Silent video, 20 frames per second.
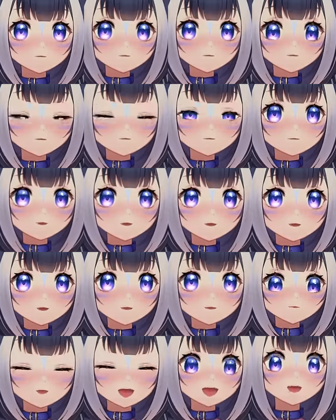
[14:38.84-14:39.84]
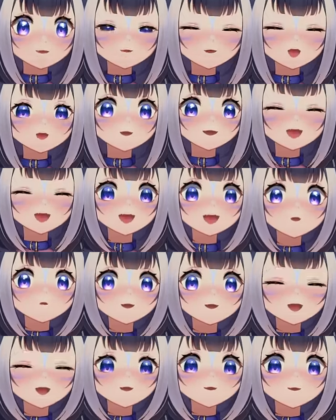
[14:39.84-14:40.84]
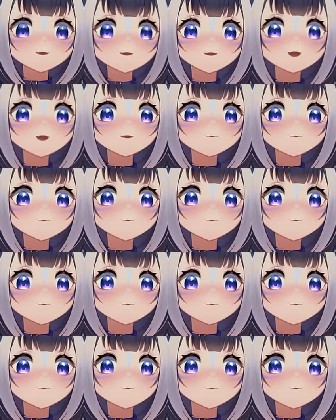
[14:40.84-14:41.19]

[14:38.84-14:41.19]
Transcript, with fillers: Oh god. Yeah, that's what I thought, bitch!